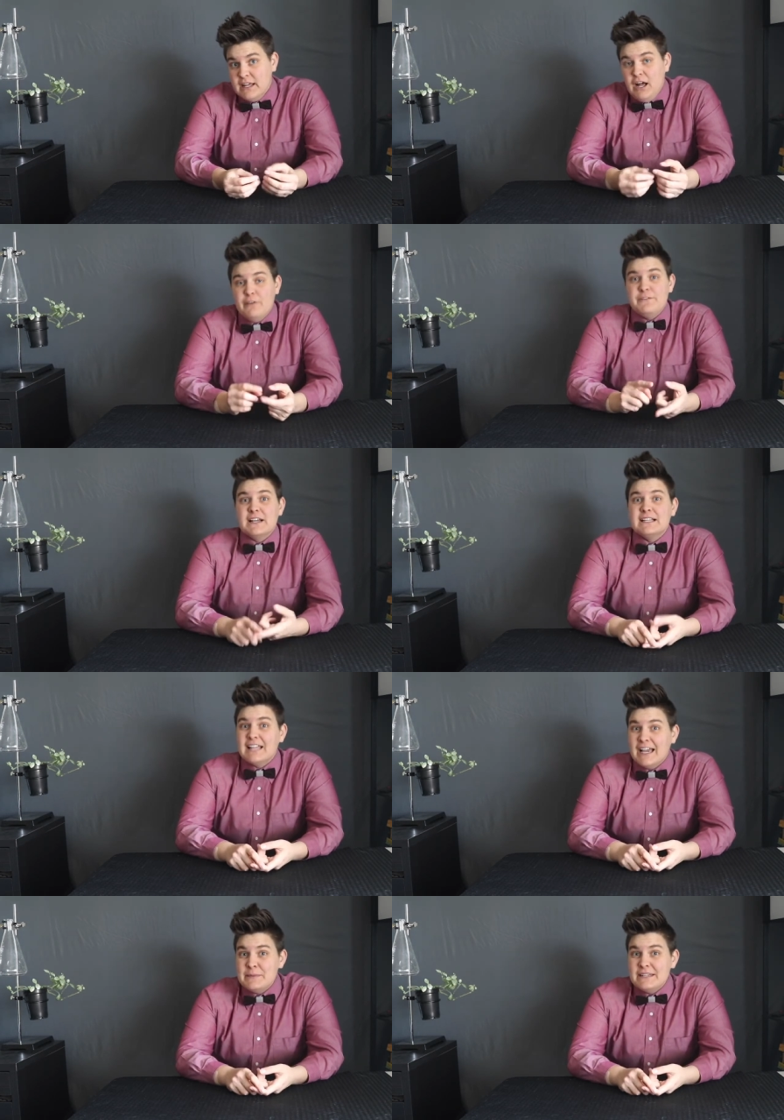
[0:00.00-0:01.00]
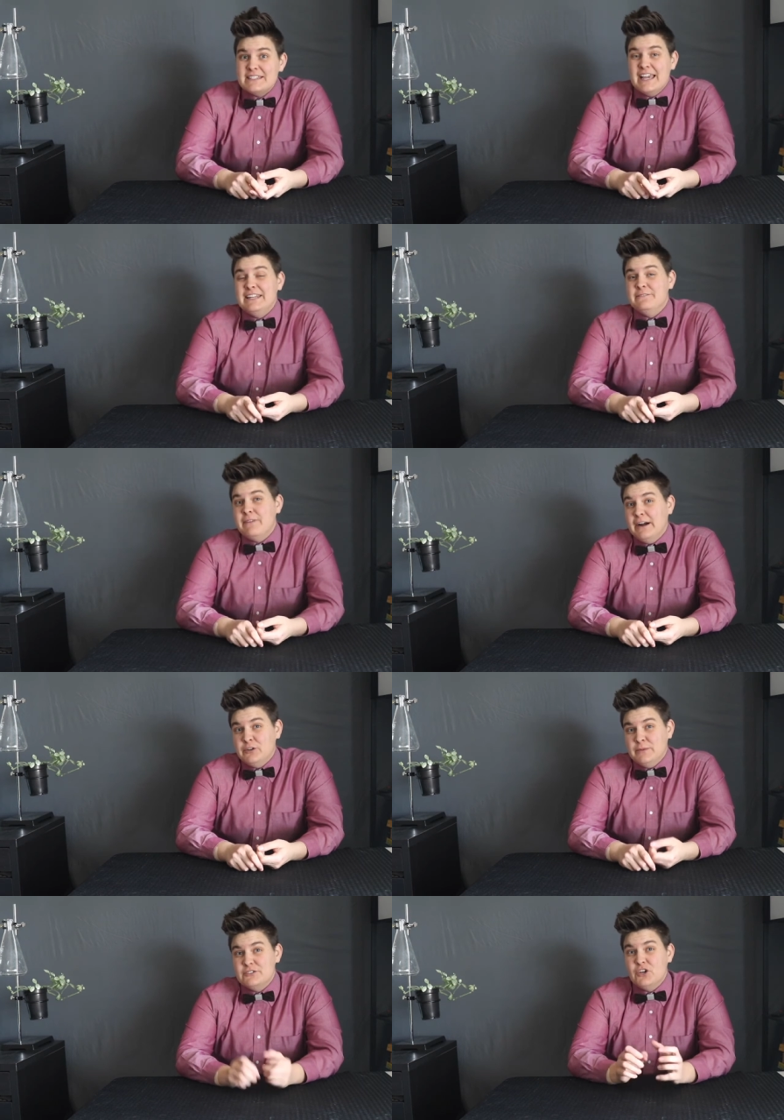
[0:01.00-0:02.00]
of the climate and
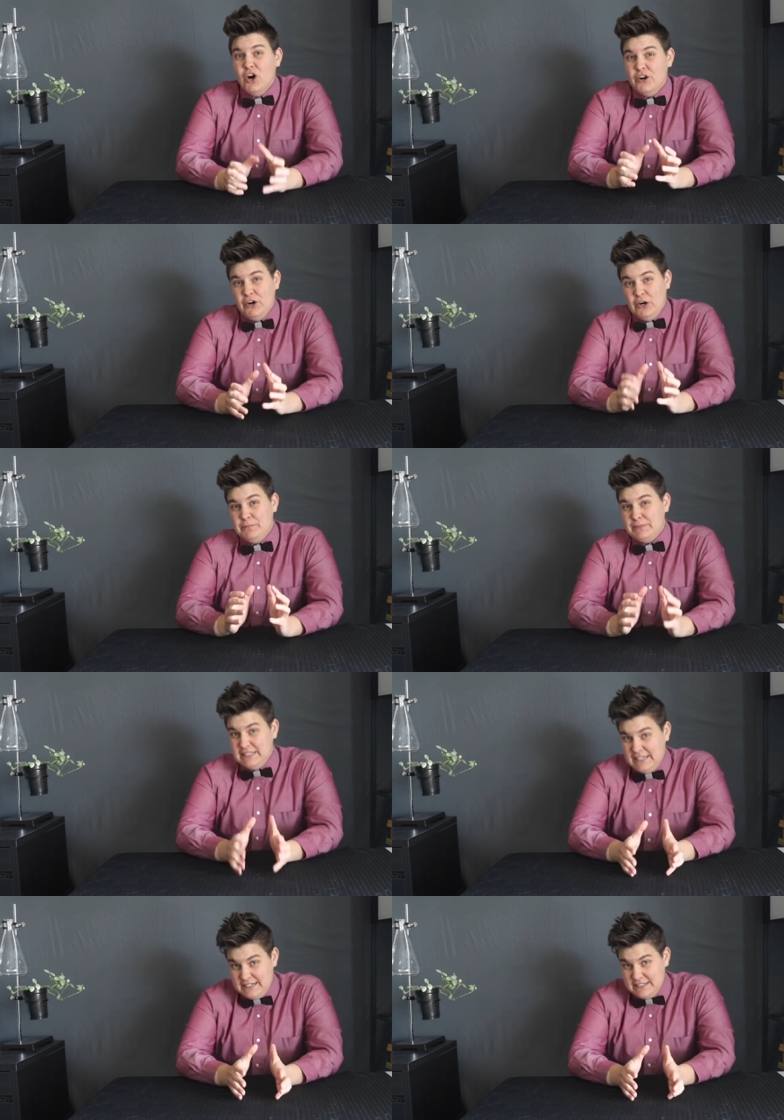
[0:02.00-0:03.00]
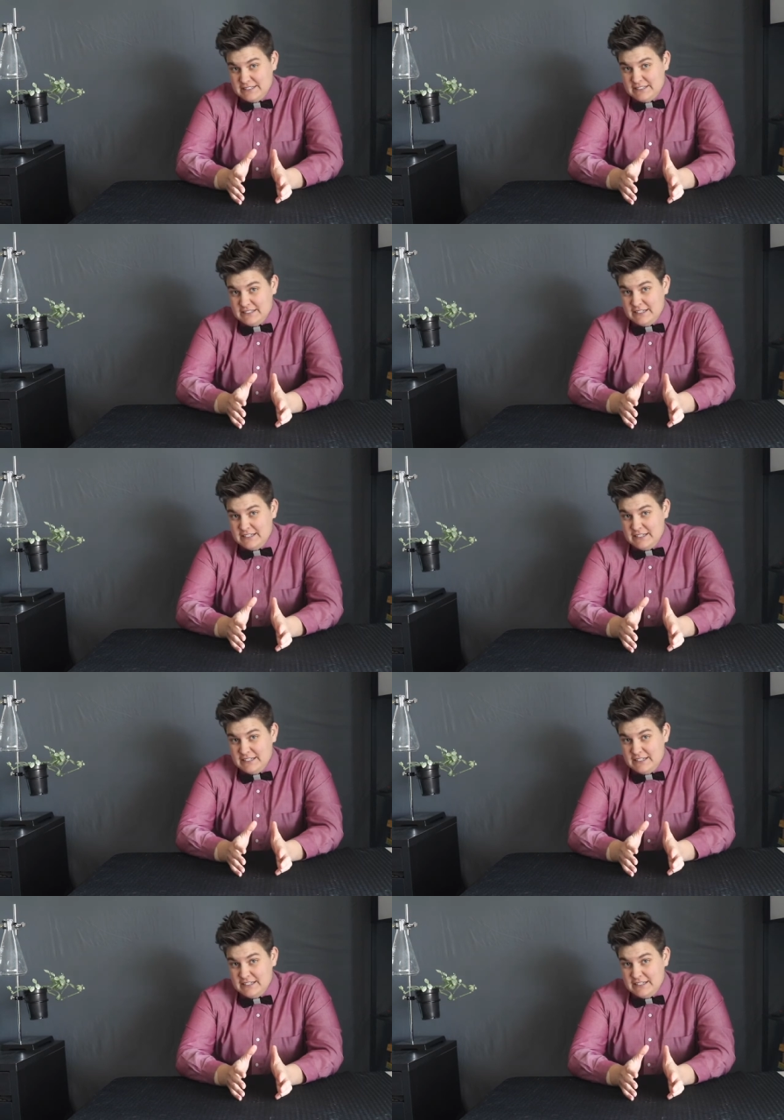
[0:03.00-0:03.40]
environment on our planet.